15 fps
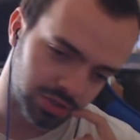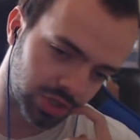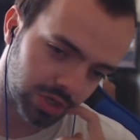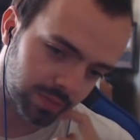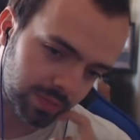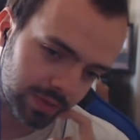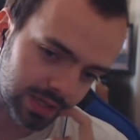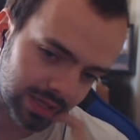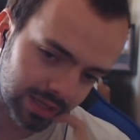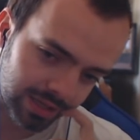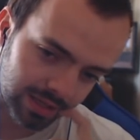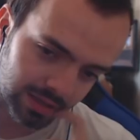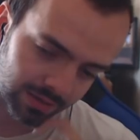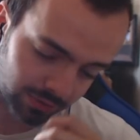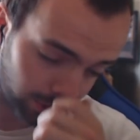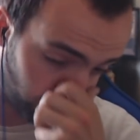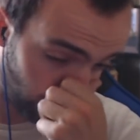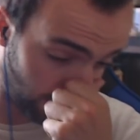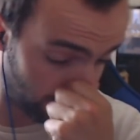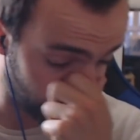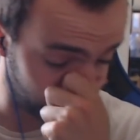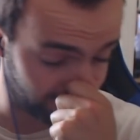It's gonna be. I don't know
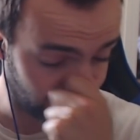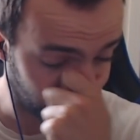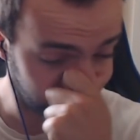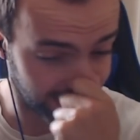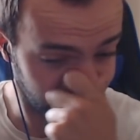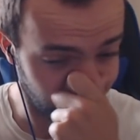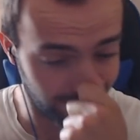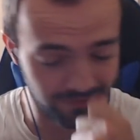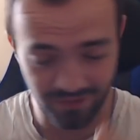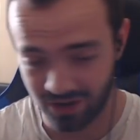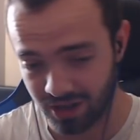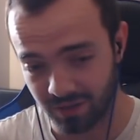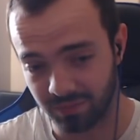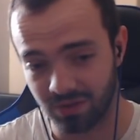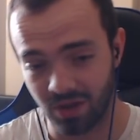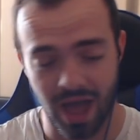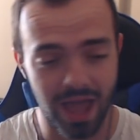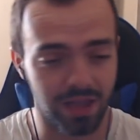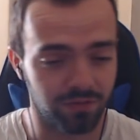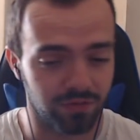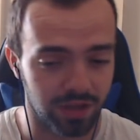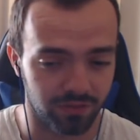why, but I feel like I've got
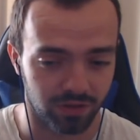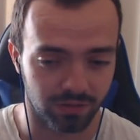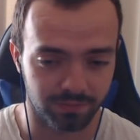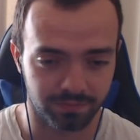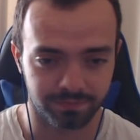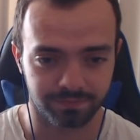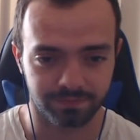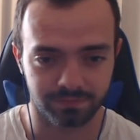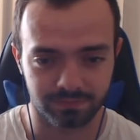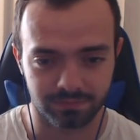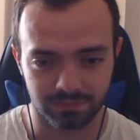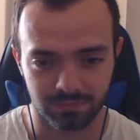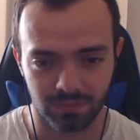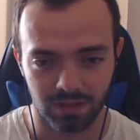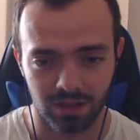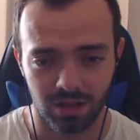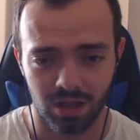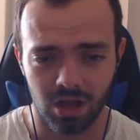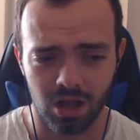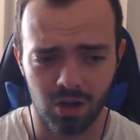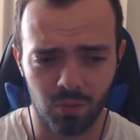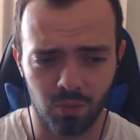hay fever.
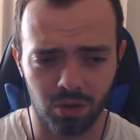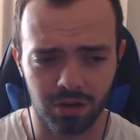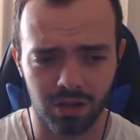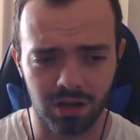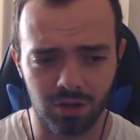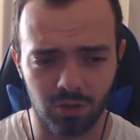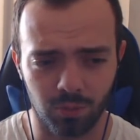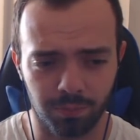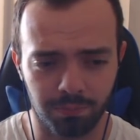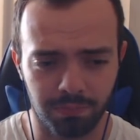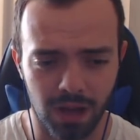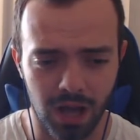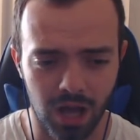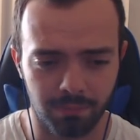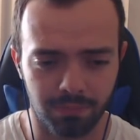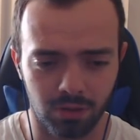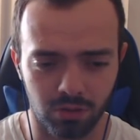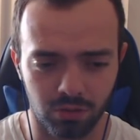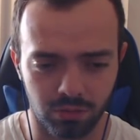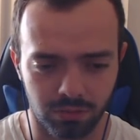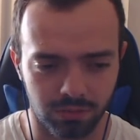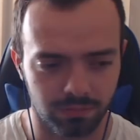I want a little
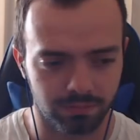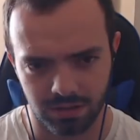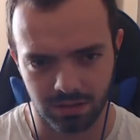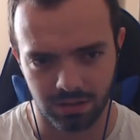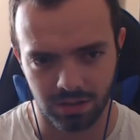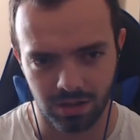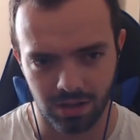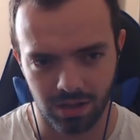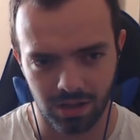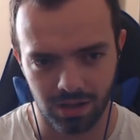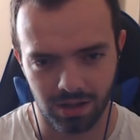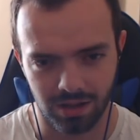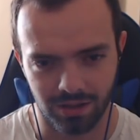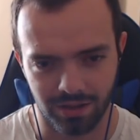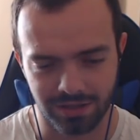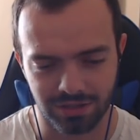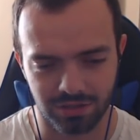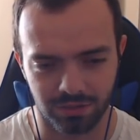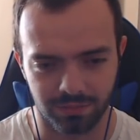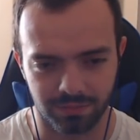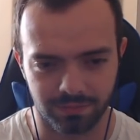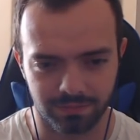paboo. Ah, oh, that's
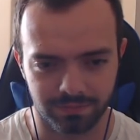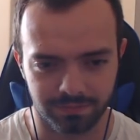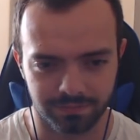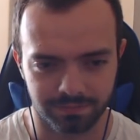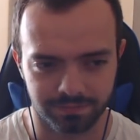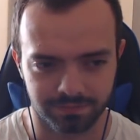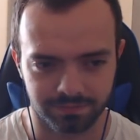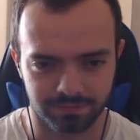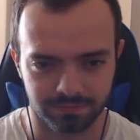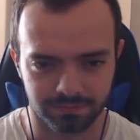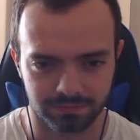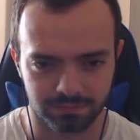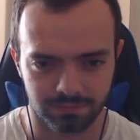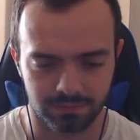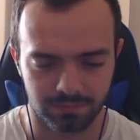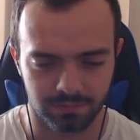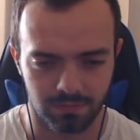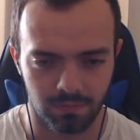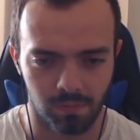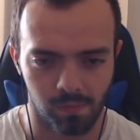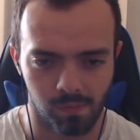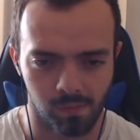cool. Spending a lot of time
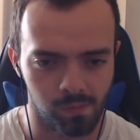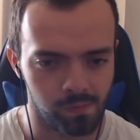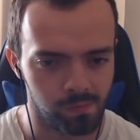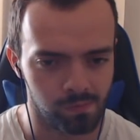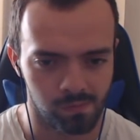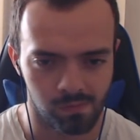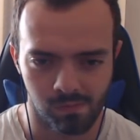together lately.